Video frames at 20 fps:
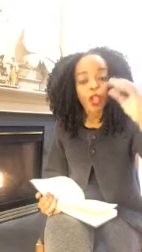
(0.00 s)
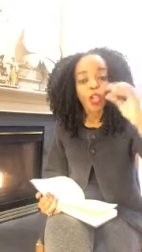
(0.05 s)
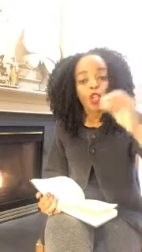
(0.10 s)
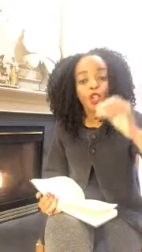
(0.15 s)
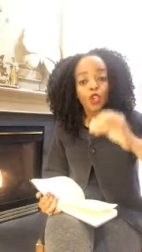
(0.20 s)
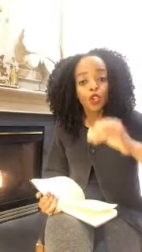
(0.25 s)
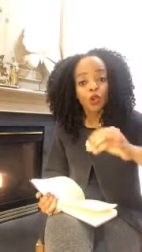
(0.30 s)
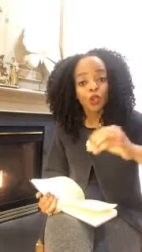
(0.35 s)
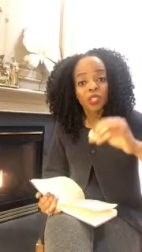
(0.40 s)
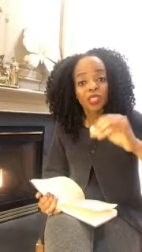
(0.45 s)

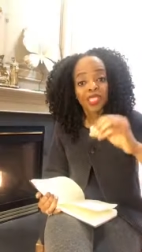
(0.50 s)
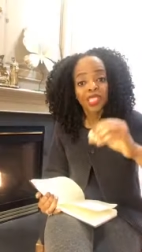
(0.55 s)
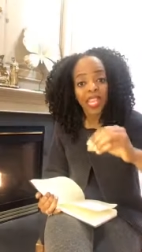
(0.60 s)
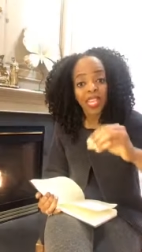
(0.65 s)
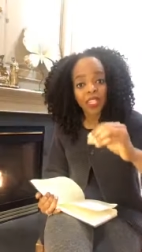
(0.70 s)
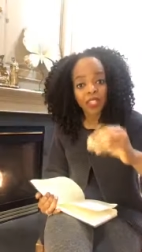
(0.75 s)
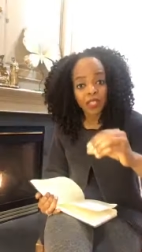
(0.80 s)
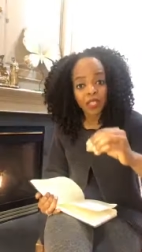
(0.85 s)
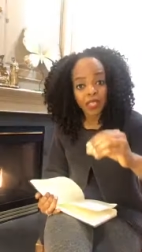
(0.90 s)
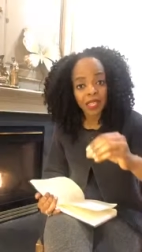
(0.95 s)
You
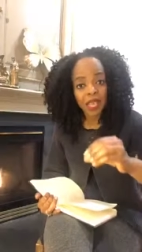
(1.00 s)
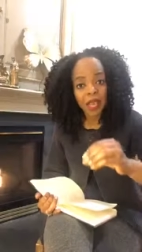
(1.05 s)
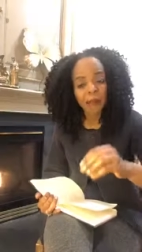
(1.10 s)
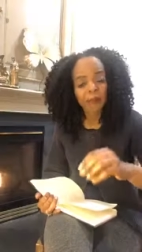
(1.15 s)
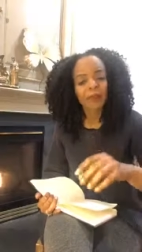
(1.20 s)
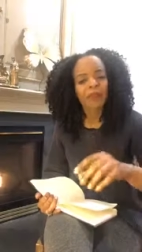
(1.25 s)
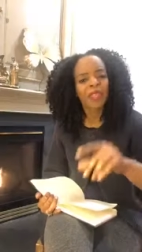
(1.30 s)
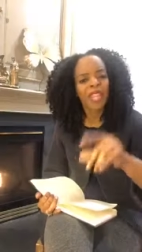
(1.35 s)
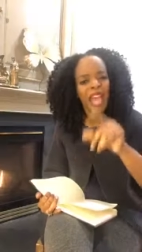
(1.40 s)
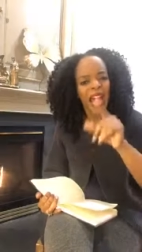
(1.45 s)
say to them,
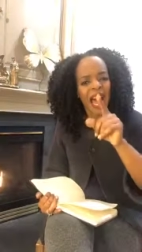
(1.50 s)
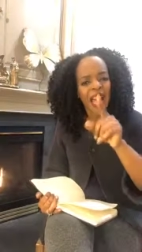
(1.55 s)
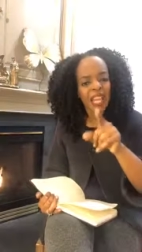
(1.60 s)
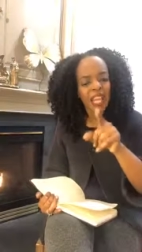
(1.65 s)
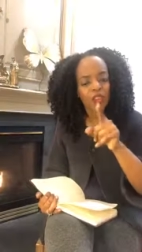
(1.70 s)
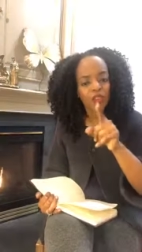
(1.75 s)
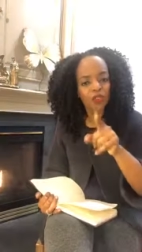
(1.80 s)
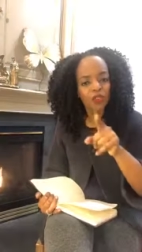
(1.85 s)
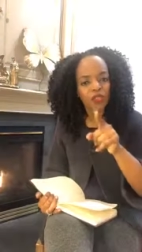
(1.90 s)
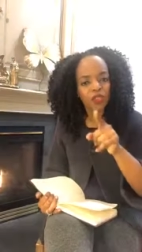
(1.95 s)
I
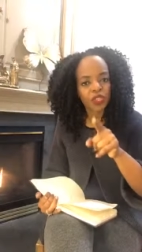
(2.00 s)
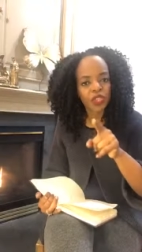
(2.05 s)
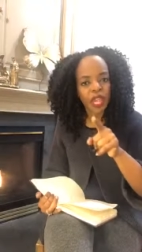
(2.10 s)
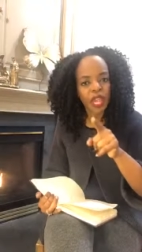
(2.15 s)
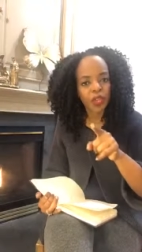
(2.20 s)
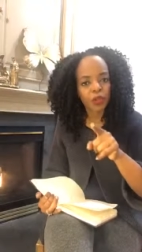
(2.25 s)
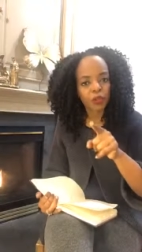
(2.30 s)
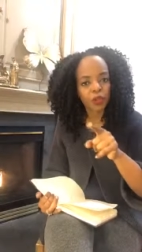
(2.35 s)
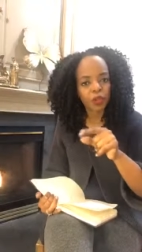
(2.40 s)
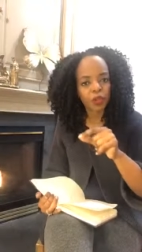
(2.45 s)

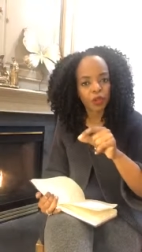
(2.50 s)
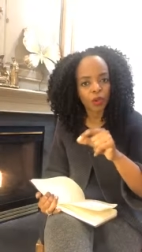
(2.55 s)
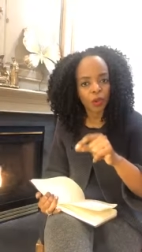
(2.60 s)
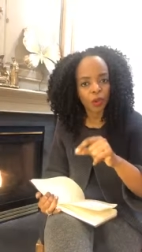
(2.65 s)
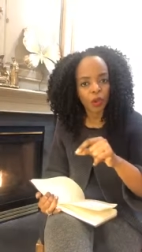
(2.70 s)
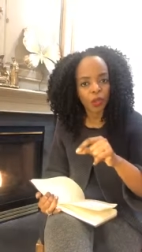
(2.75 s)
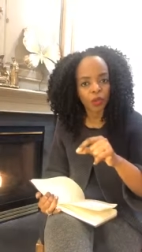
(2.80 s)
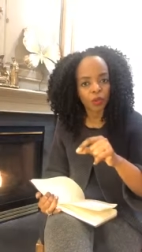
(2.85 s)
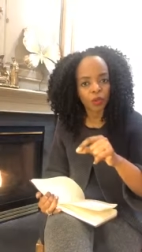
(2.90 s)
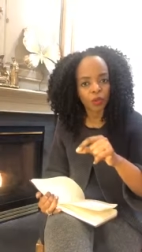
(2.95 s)
understand what you're
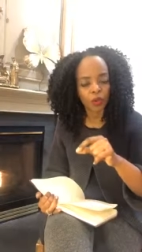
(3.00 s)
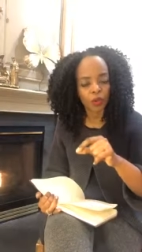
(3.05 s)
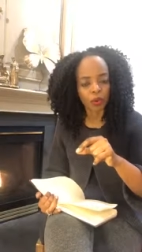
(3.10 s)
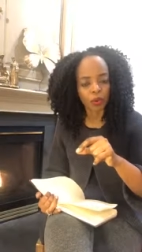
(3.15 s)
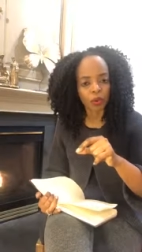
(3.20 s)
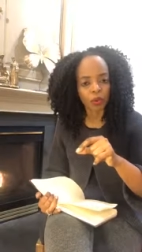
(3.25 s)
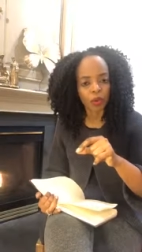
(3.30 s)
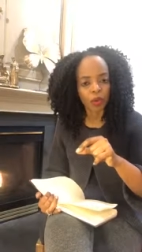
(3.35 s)
going through.